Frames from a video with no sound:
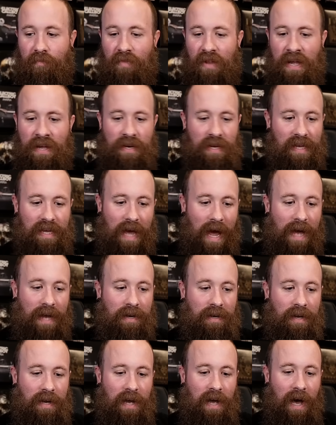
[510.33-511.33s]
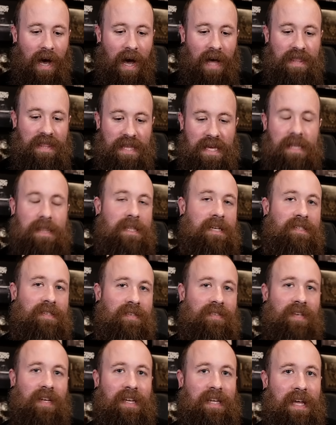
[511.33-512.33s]
And again, I think this
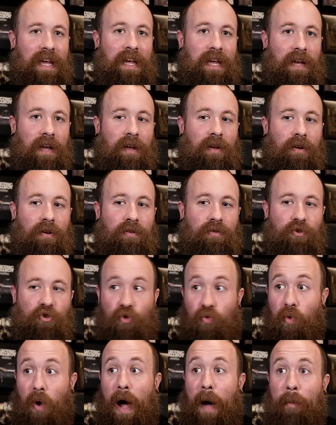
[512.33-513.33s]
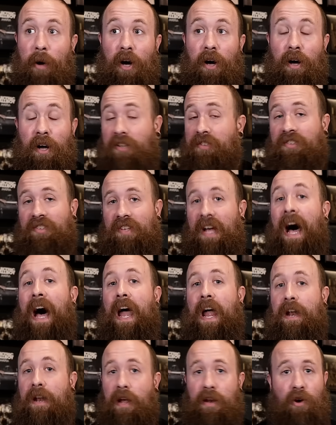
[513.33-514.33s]
is a gig, drama
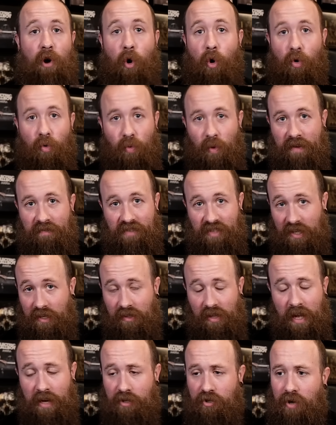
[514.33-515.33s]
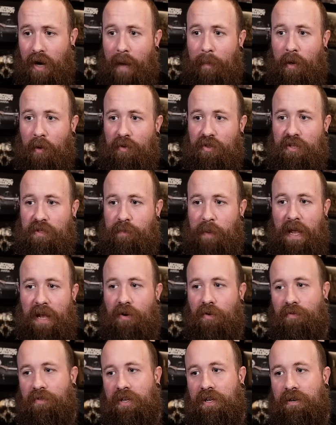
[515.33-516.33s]
aside. I know we've seen a lot of drama with this band
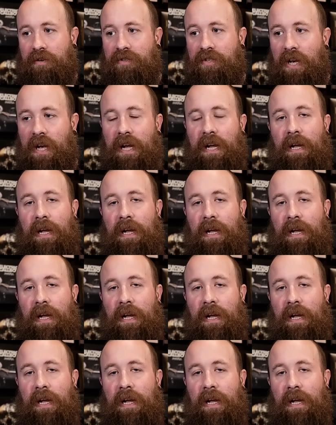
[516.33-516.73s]
over the years.